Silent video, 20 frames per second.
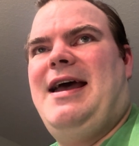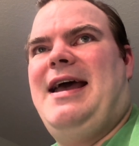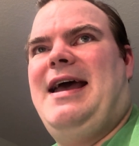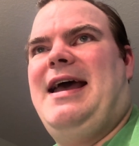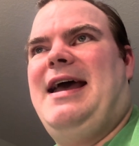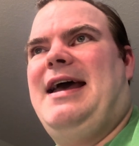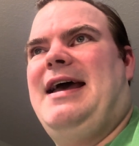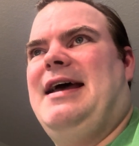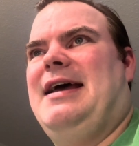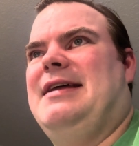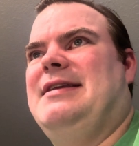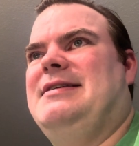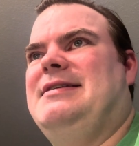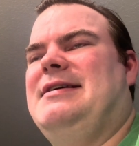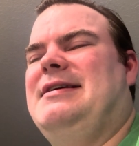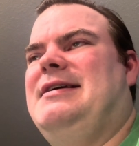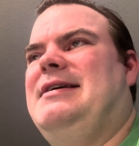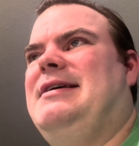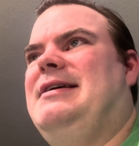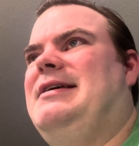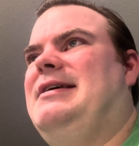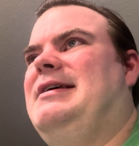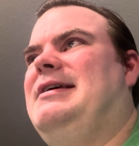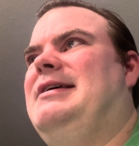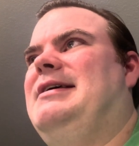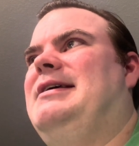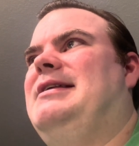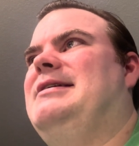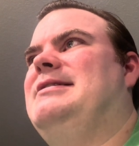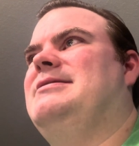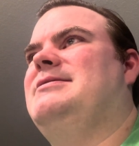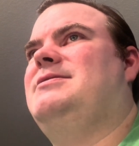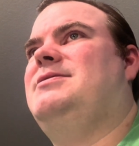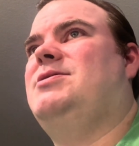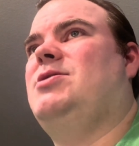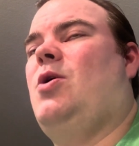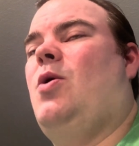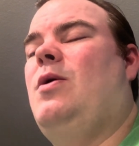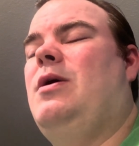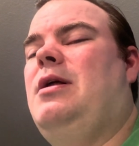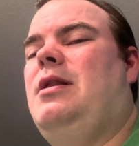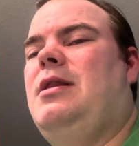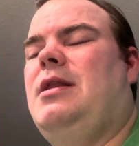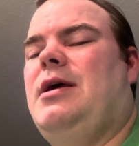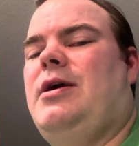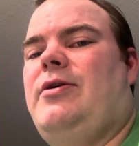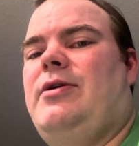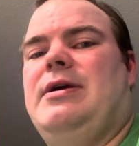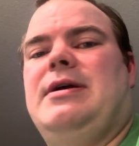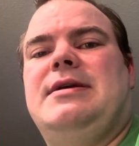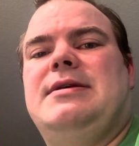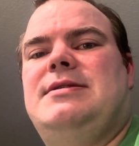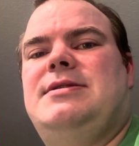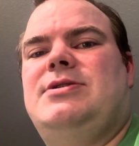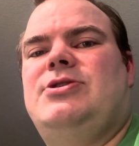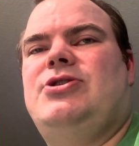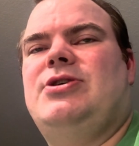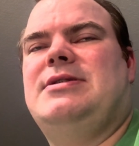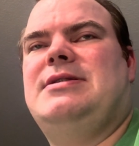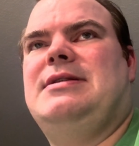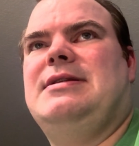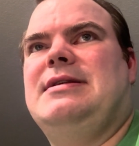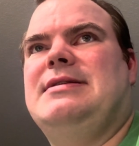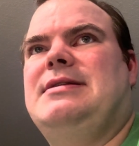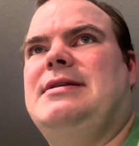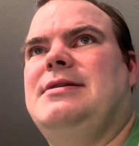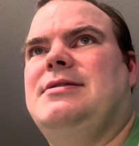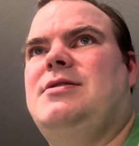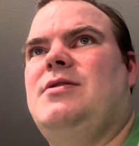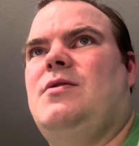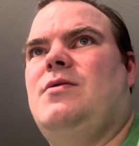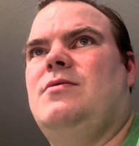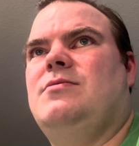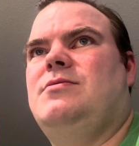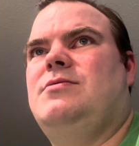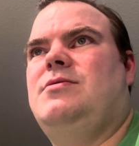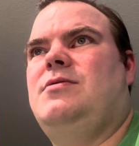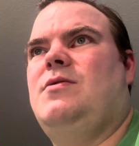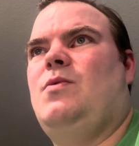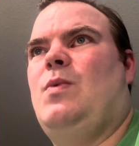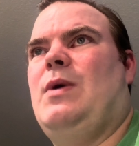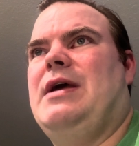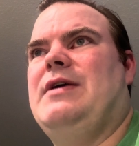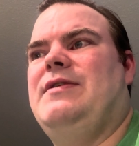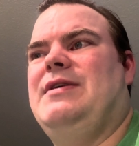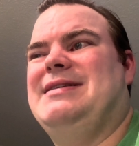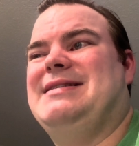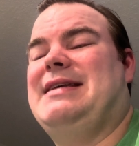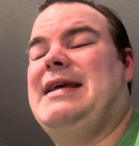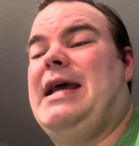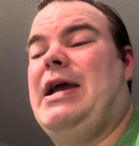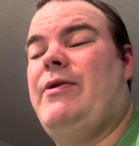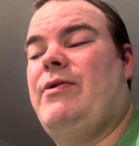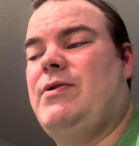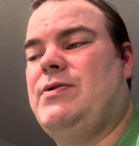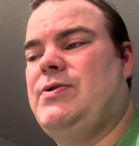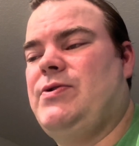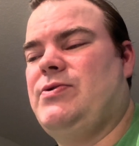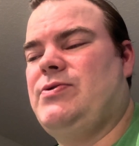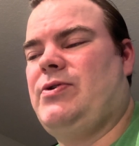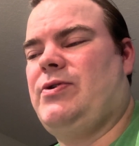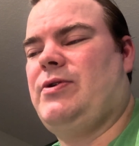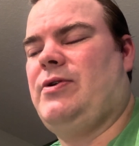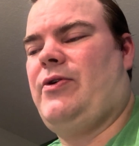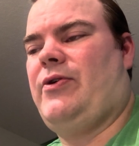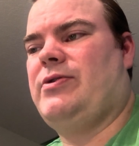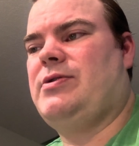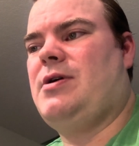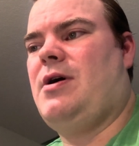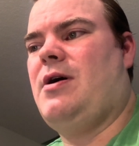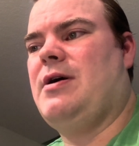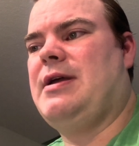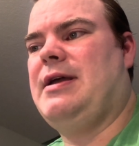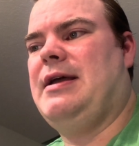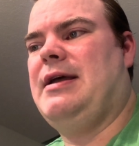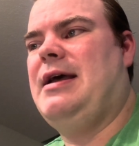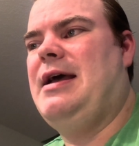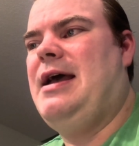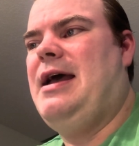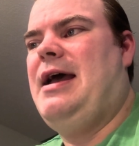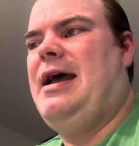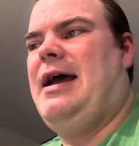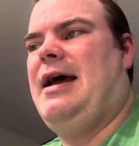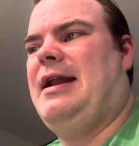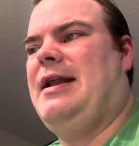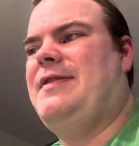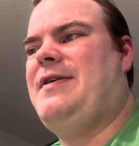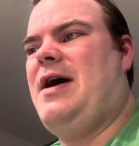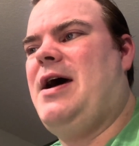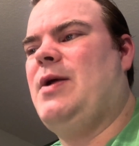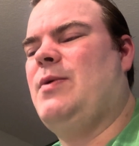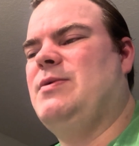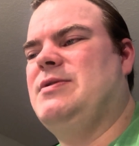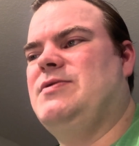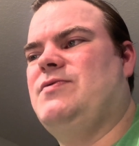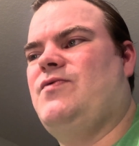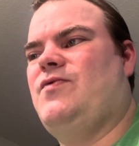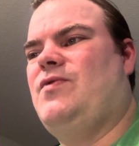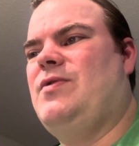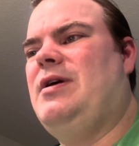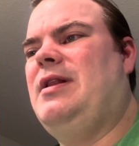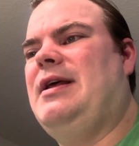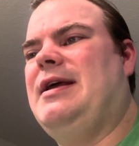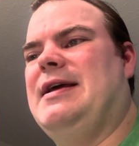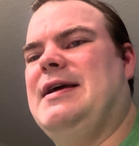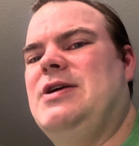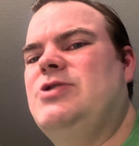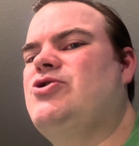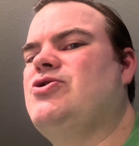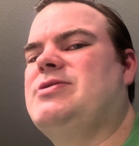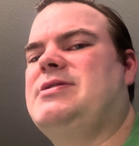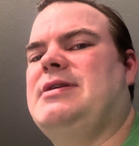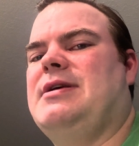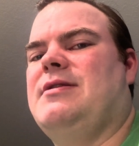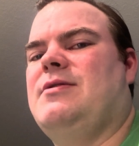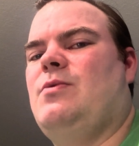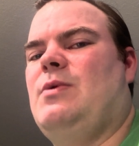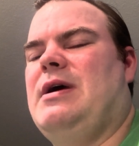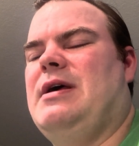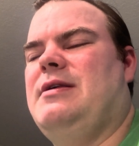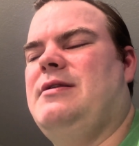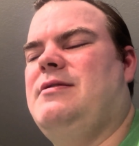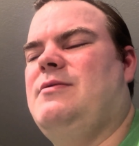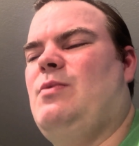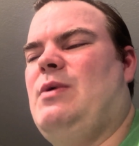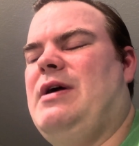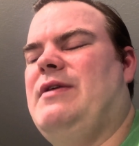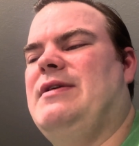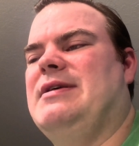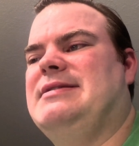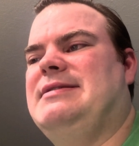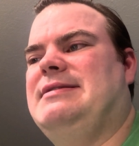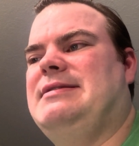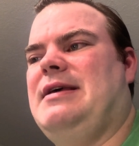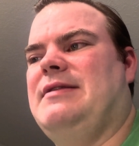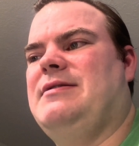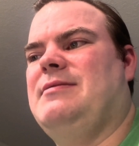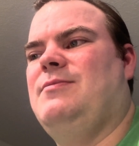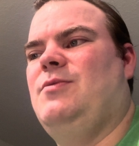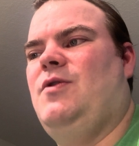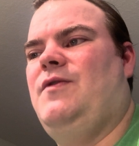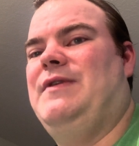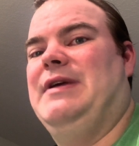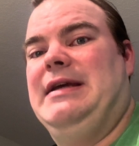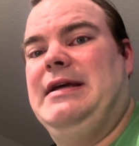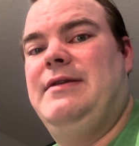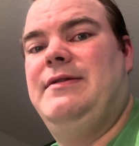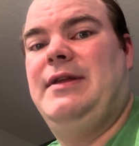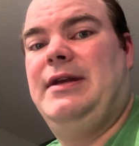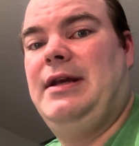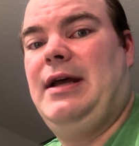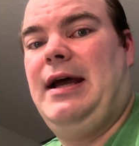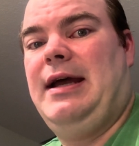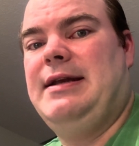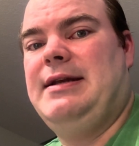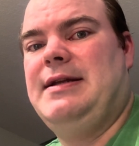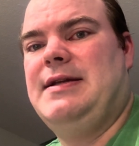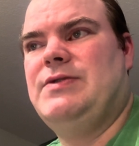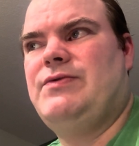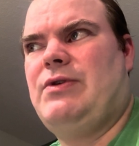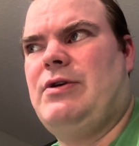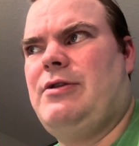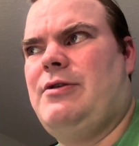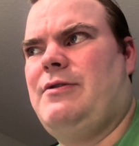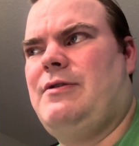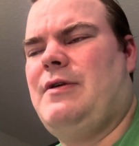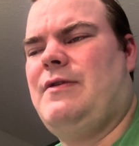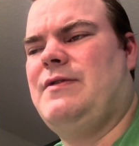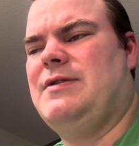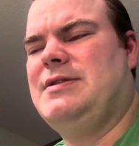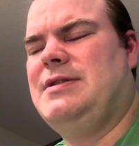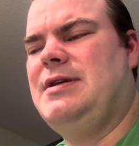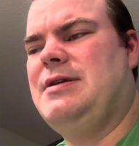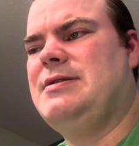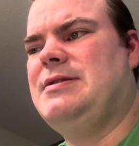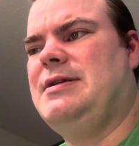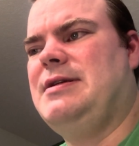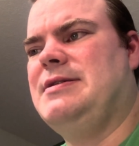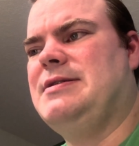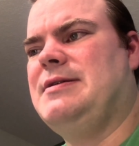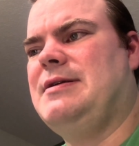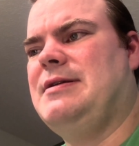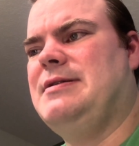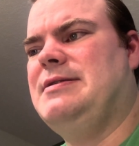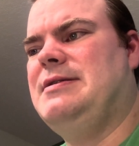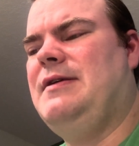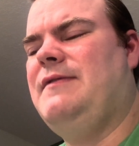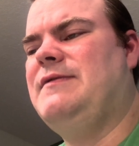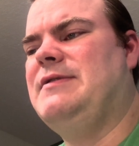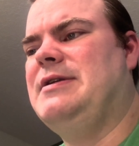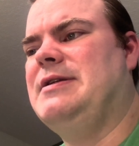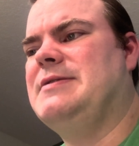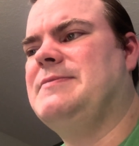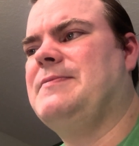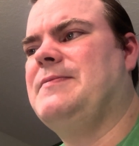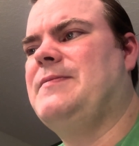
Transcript: and it is so hilarious just listening to the way these characters are talking. And I thought it was really interesting the way they set the movie in the 90s rather than the 60s and 70s.